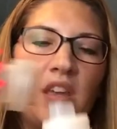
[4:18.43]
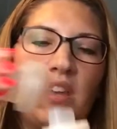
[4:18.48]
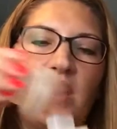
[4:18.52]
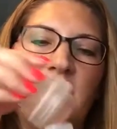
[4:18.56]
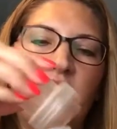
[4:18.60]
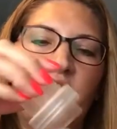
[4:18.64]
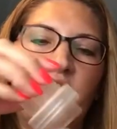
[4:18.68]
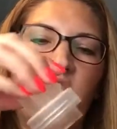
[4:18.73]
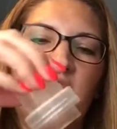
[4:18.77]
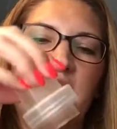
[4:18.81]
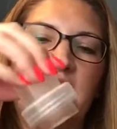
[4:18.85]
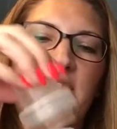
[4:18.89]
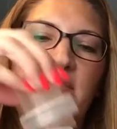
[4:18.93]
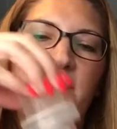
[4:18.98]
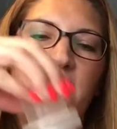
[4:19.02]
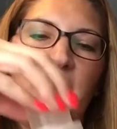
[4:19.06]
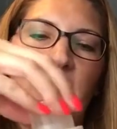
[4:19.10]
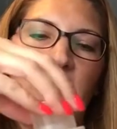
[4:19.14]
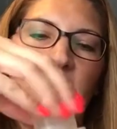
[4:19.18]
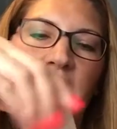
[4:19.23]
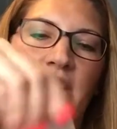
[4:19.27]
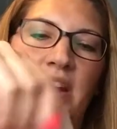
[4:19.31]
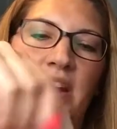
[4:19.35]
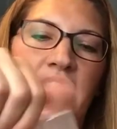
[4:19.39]
it's just a
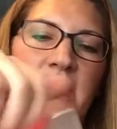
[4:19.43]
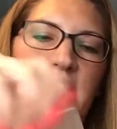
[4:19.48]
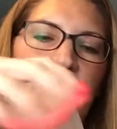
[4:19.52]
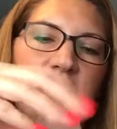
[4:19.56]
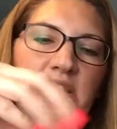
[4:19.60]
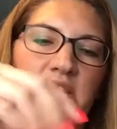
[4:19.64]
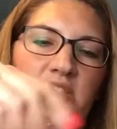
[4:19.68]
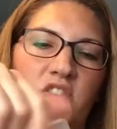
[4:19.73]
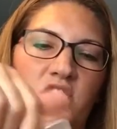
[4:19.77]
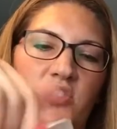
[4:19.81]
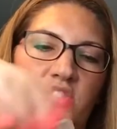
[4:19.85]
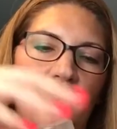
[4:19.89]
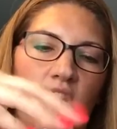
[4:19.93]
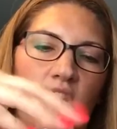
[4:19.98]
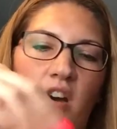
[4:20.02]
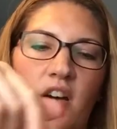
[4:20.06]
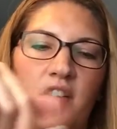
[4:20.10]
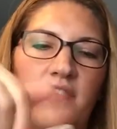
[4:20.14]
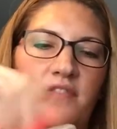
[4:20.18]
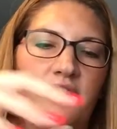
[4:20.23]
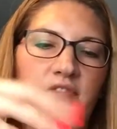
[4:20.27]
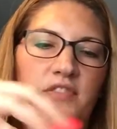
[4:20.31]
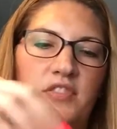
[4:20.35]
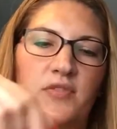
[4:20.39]
very nice,
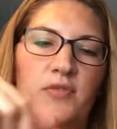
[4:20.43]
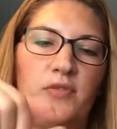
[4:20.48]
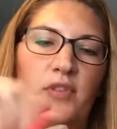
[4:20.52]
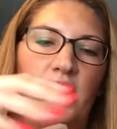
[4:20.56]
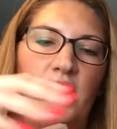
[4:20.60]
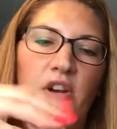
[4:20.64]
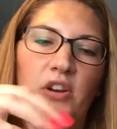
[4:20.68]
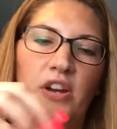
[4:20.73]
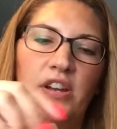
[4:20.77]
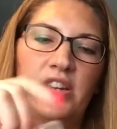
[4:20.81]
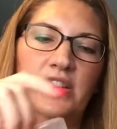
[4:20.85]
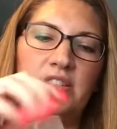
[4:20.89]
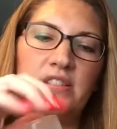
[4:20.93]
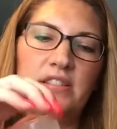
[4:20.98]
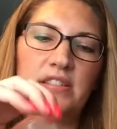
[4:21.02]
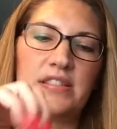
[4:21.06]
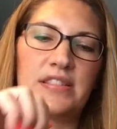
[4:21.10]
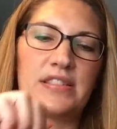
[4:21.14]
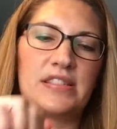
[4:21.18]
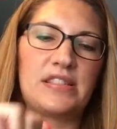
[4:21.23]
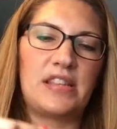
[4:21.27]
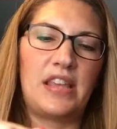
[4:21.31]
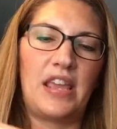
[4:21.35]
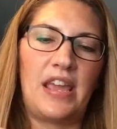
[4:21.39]
soft fragrance.
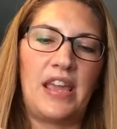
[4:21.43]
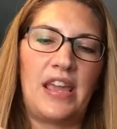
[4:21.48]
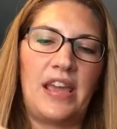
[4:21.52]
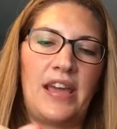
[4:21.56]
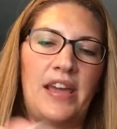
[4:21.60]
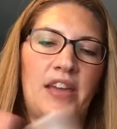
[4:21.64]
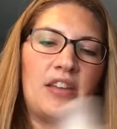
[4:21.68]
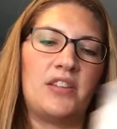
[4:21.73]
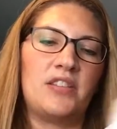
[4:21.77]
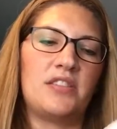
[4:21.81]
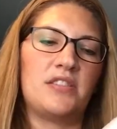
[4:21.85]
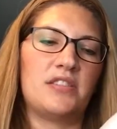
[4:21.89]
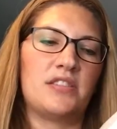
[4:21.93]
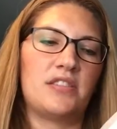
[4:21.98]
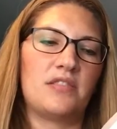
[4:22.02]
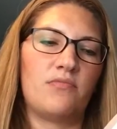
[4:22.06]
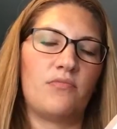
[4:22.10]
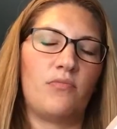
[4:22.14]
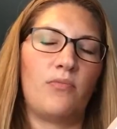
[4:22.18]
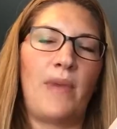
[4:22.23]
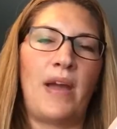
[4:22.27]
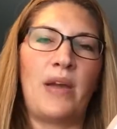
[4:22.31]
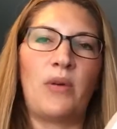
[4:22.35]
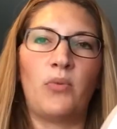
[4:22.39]
And
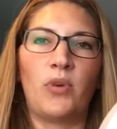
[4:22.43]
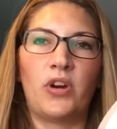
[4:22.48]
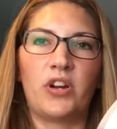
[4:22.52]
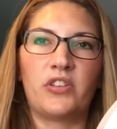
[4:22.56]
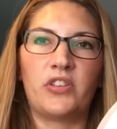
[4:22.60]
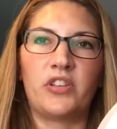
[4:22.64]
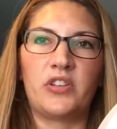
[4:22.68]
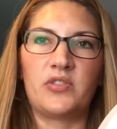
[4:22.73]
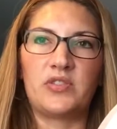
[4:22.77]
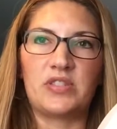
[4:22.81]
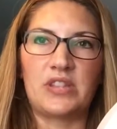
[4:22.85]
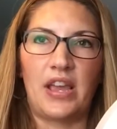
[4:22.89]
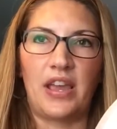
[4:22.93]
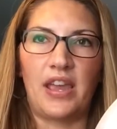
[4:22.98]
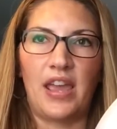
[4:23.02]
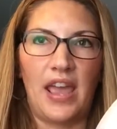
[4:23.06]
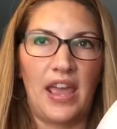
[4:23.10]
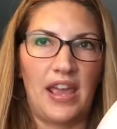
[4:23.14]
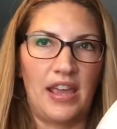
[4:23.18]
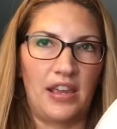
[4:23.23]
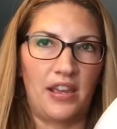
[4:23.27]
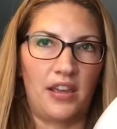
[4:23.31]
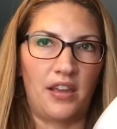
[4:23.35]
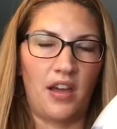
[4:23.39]
my work clothes I
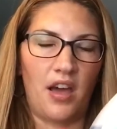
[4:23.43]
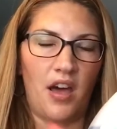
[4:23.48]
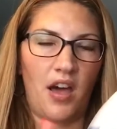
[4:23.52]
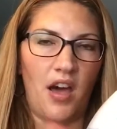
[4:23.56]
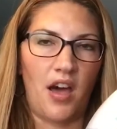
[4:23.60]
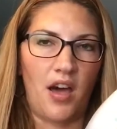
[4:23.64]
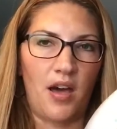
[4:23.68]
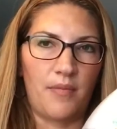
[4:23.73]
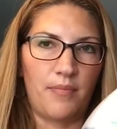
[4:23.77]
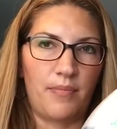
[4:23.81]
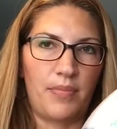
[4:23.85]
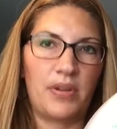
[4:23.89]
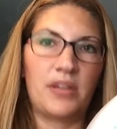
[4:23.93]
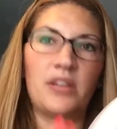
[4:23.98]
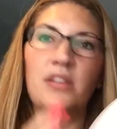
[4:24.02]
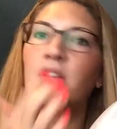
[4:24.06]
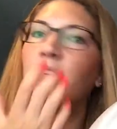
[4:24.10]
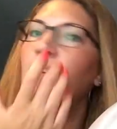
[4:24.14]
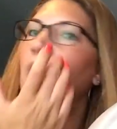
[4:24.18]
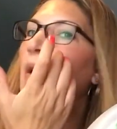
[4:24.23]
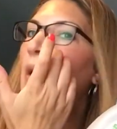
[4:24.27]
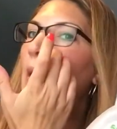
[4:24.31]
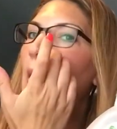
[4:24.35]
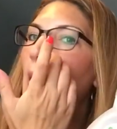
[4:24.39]
hang up
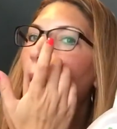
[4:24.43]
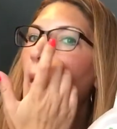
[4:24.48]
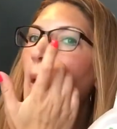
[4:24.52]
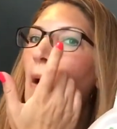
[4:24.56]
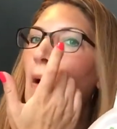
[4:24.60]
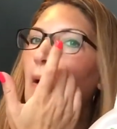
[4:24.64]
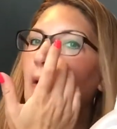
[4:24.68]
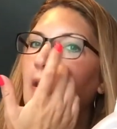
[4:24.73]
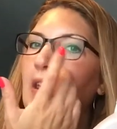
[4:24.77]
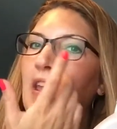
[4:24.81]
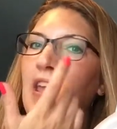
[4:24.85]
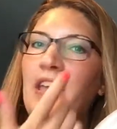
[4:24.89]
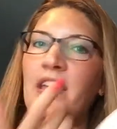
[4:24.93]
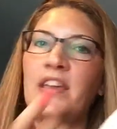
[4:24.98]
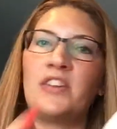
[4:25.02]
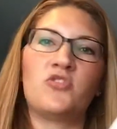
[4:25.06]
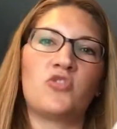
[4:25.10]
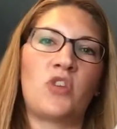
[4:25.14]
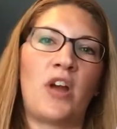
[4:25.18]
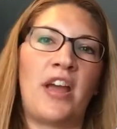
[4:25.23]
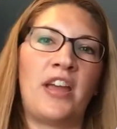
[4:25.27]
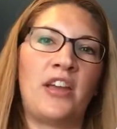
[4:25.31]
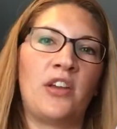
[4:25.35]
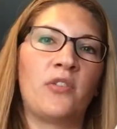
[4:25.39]
on a
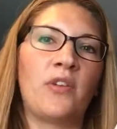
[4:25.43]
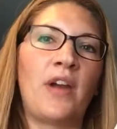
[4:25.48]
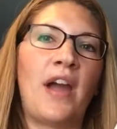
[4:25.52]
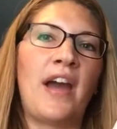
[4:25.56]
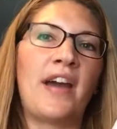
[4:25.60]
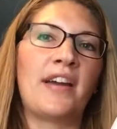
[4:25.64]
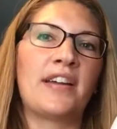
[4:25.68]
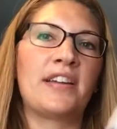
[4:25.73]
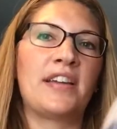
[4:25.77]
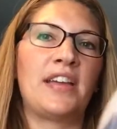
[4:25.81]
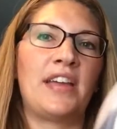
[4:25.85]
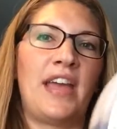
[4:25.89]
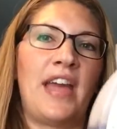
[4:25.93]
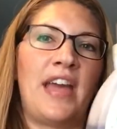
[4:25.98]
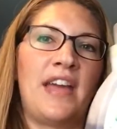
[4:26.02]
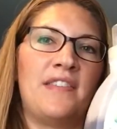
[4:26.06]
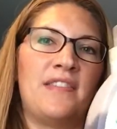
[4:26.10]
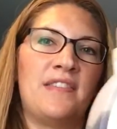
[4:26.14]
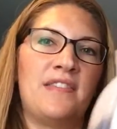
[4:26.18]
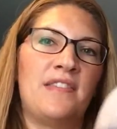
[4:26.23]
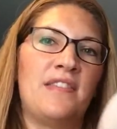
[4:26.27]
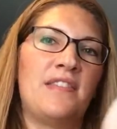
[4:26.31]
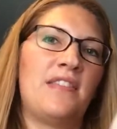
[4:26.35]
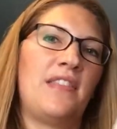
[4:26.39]
drying rack,
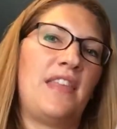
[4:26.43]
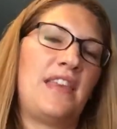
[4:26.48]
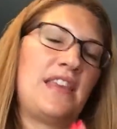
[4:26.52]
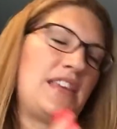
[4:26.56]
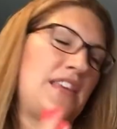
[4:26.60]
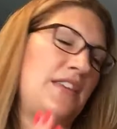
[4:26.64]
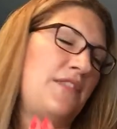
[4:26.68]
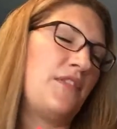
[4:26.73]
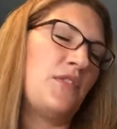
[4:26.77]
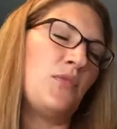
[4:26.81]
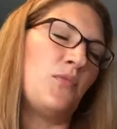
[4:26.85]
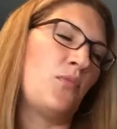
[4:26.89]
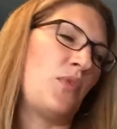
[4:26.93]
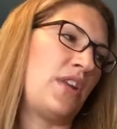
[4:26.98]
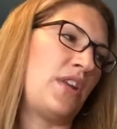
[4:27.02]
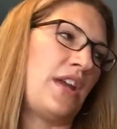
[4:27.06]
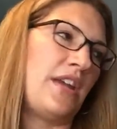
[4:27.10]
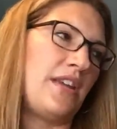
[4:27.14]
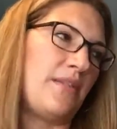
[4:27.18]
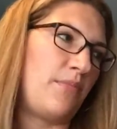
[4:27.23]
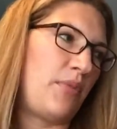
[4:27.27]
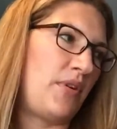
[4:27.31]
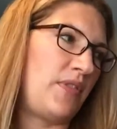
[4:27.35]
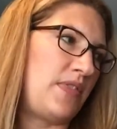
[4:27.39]
and like even when
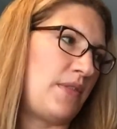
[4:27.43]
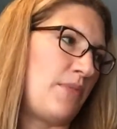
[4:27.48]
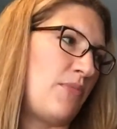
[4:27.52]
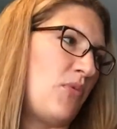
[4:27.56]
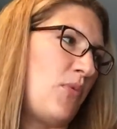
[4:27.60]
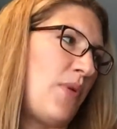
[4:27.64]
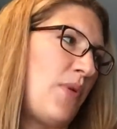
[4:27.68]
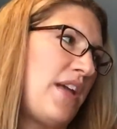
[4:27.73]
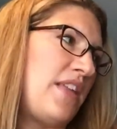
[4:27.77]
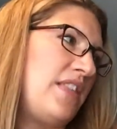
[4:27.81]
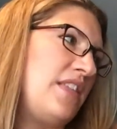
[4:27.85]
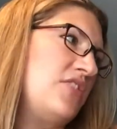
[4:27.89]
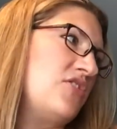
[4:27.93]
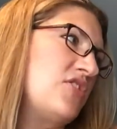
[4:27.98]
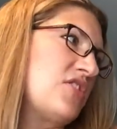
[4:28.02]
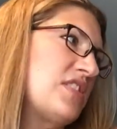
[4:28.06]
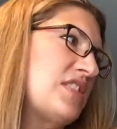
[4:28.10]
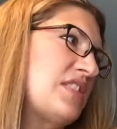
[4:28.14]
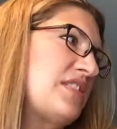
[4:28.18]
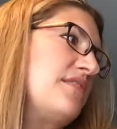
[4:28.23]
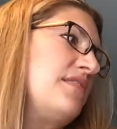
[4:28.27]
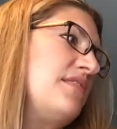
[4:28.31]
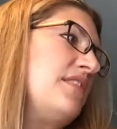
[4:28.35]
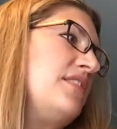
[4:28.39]
I put them away, they just
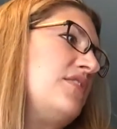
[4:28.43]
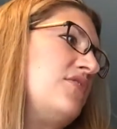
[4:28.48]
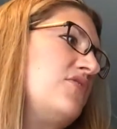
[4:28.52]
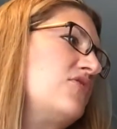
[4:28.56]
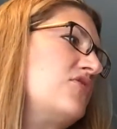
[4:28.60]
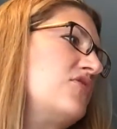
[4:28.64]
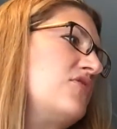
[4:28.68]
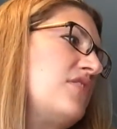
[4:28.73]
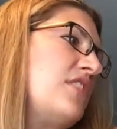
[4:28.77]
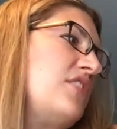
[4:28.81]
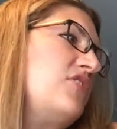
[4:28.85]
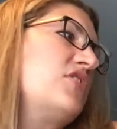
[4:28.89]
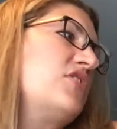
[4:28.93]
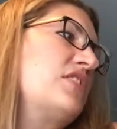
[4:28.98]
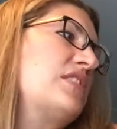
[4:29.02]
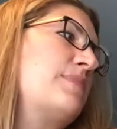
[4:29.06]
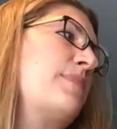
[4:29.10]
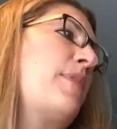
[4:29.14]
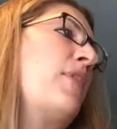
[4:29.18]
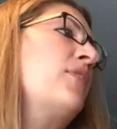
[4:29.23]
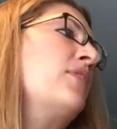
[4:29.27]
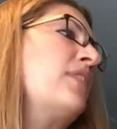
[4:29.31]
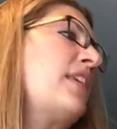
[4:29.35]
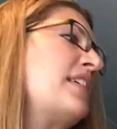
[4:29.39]
it, they just
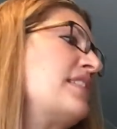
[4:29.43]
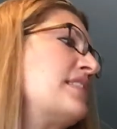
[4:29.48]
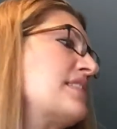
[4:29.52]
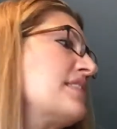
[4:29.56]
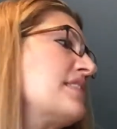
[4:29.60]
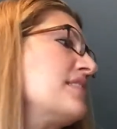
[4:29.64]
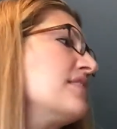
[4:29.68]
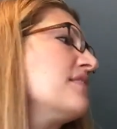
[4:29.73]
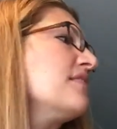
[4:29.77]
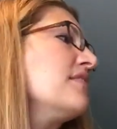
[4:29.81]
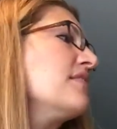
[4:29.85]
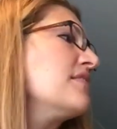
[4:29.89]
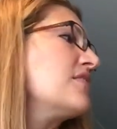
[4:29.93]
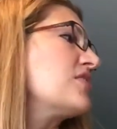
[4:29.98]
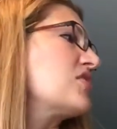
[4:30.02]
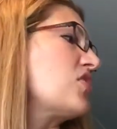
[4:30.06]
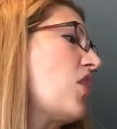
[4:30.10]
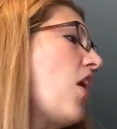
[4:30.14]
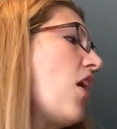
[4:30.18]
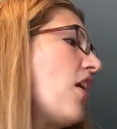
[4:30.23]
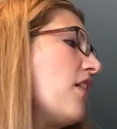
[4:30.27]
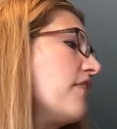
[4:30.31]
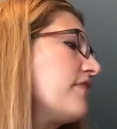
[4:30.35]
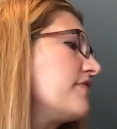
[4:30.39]
smell nice and
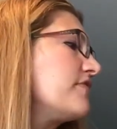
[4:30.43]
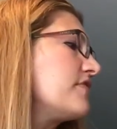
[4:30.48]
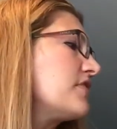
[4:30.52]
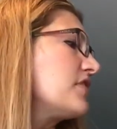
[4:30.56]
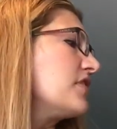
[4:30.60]
soft.